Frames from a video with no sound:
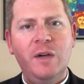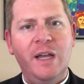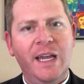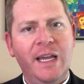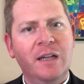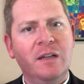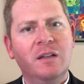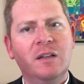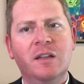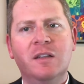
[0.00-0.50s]

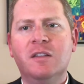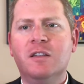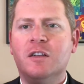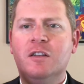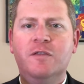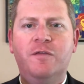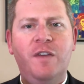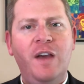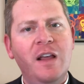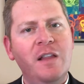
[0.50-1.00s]
England and
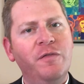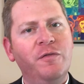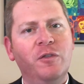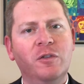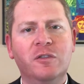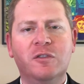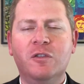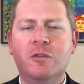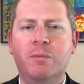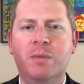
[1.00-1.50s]
faithful
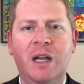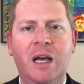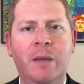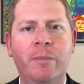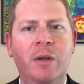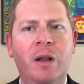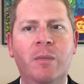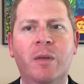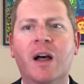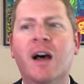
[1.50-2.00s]
to blah,
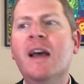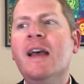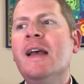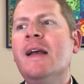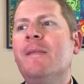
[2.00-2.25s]
blah, blah.